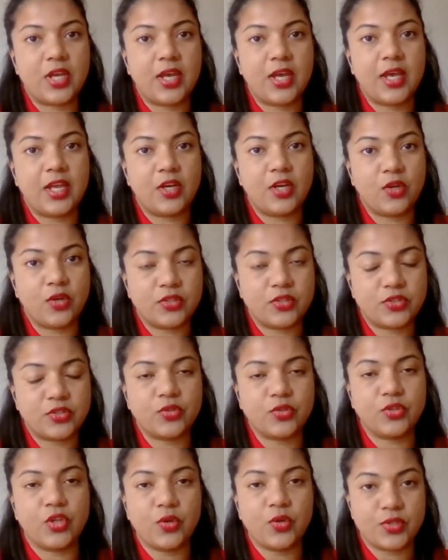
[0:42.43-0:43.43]
And so
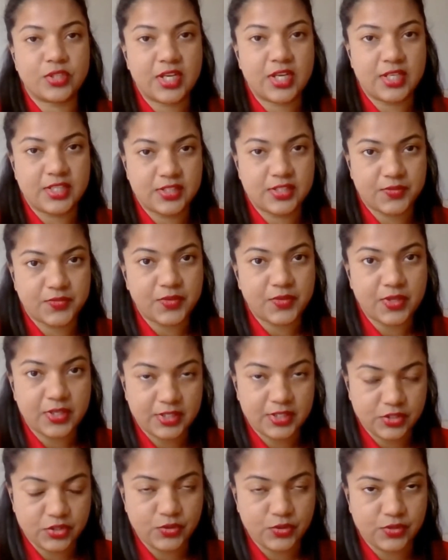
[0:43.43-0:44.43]
those kinds of
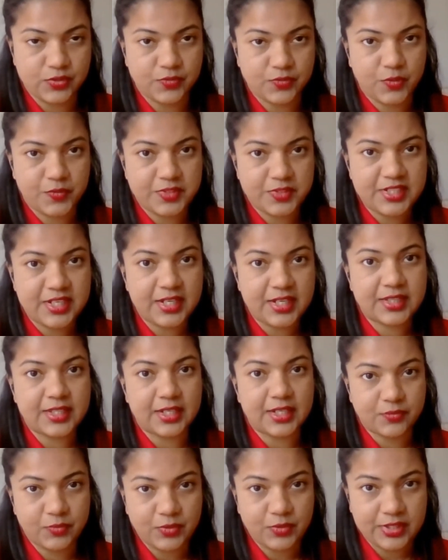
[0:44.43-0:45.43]
issues of oversight
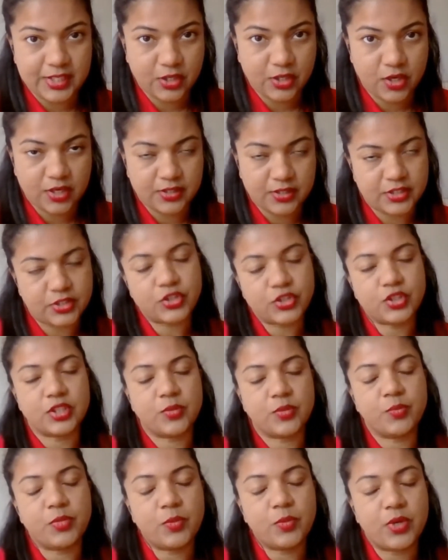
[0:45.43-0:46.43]
that we think Congress should
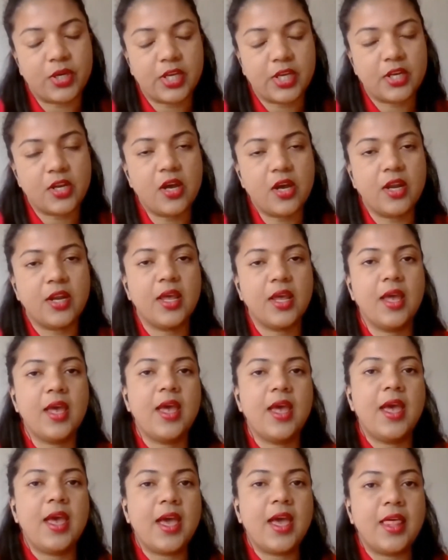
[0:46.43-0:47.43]
be working on.
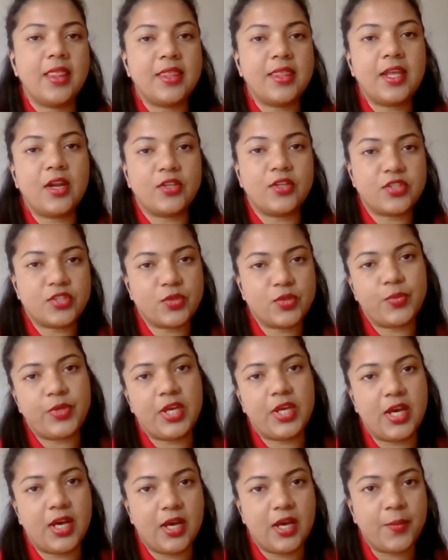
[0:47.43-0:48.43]
And then also we
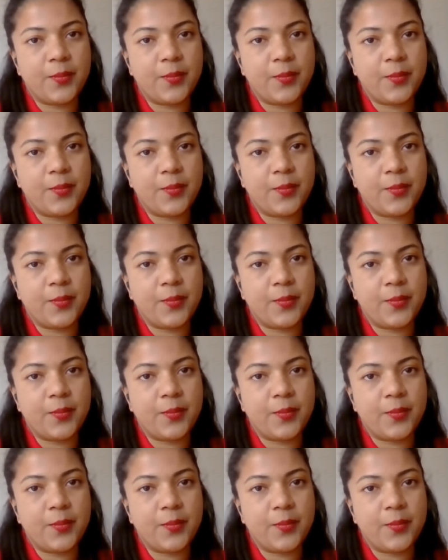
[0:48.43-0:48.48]
are